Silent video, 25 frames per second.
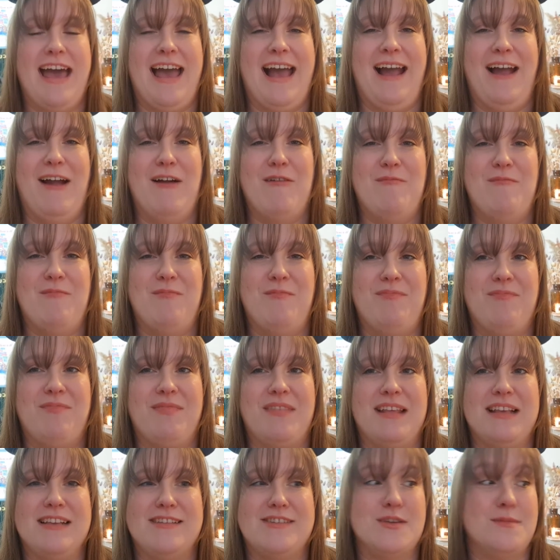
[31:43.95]
Um,
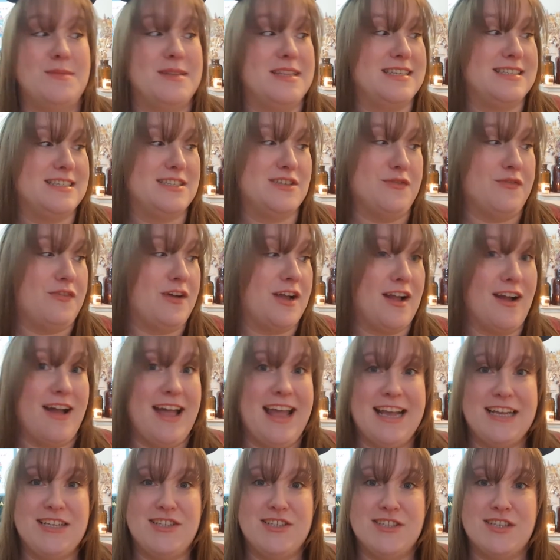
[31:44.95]
some of this stuff I
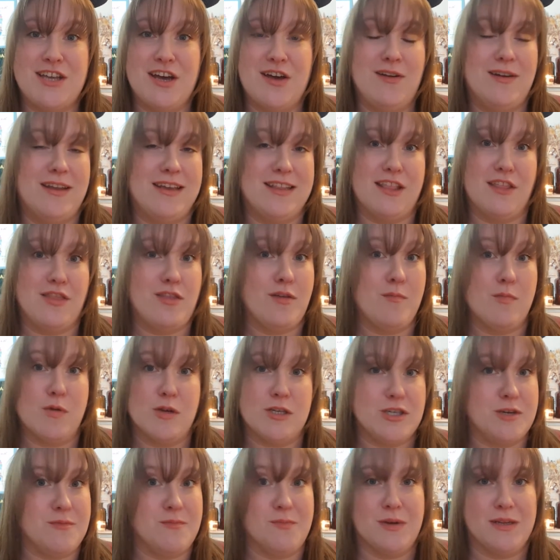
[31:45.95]
got ages ago, like the
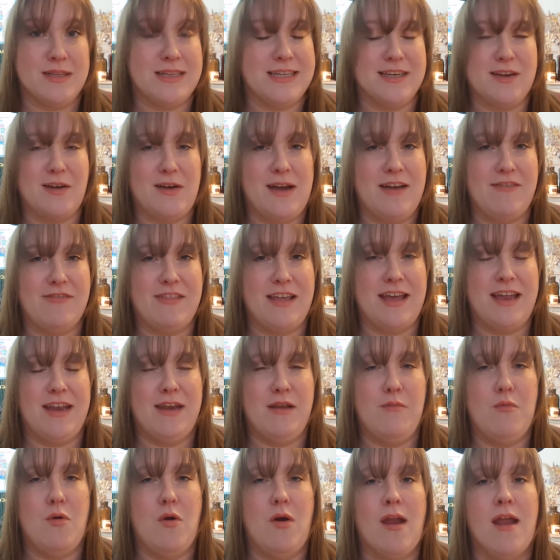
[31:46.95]
Thumper Jumper, they don't have that
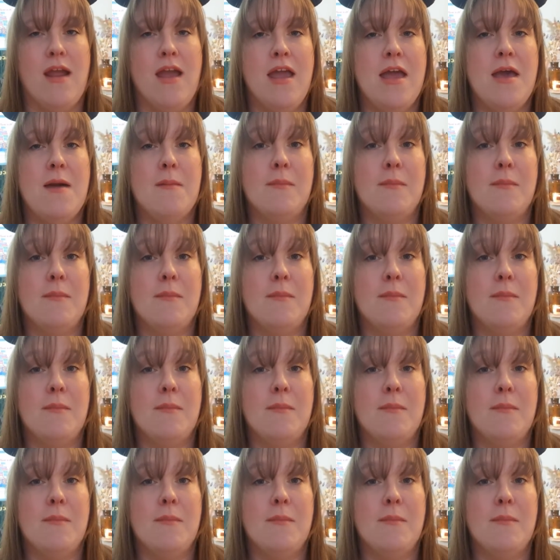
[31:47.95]
anymore.